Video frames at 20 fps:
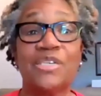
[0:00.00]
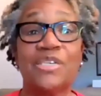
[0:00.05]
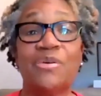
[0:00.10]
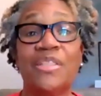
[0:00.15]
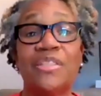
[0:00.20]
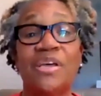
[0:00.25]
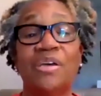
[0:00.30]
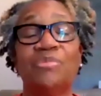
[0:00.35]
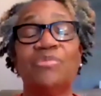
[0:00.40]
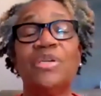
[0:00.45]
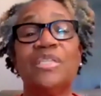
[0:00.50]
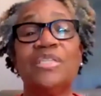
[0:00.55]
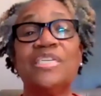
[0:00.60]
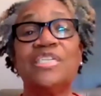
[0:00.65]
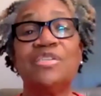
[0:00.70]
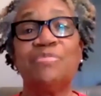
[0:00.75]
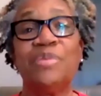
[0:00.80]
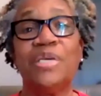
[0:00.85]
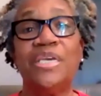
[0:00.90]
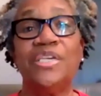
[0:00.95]
So I thought, well,
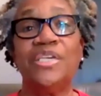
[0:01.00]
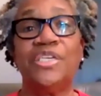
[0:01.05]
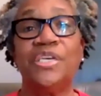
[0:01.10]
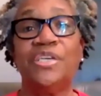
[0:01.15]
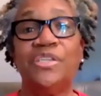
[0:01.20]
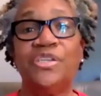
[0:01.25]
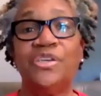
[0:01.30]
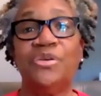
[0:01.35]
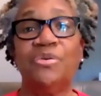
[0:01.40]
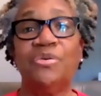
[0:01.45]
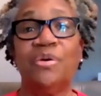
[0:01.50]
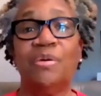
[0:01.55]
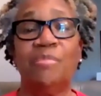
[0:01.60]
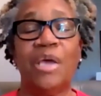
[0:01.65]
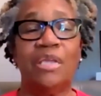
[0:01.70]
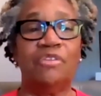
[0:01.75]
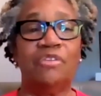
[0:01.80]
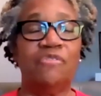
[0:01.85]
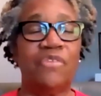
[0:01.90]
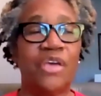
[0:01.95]
this will be easy to uh,
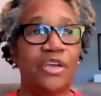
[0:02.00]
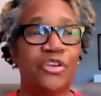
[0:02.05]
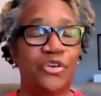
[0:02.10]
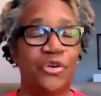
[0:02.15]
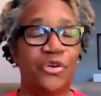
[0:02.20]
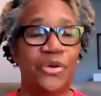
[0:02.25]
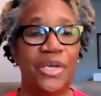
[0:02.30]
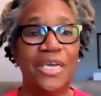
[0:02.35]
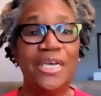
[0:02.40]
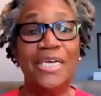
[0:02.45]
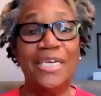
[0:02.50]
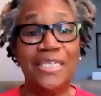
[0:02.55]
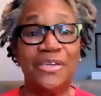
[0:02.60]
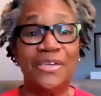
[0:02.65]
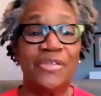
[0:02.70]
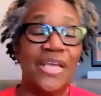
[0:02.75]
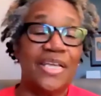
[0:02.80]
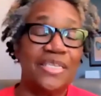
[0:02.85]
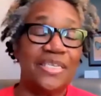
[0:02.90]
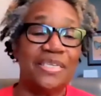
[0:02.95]
manufacture.
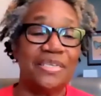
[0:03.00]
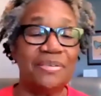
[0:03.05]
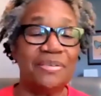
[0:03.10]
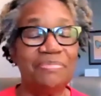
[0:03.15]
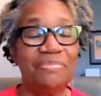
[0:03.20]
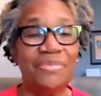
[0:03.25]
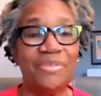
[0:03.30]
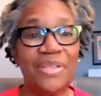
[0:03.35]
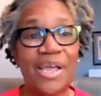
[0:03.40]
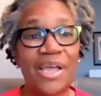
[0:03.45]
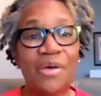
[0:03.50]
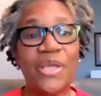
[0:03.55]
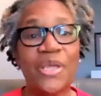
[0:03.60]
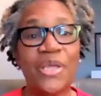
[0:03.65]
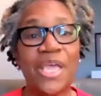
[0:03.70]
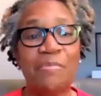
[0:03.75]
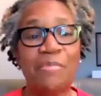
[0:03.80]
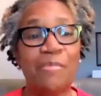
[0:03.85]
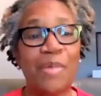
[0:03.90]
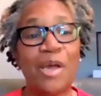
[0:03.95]
So that's how
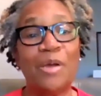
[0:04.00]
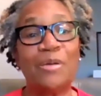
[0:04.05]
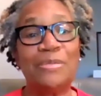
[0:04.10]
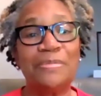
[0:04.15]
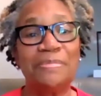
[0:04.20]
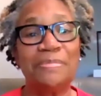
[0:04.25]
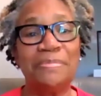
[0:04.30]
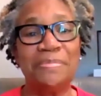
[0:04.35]
it came about.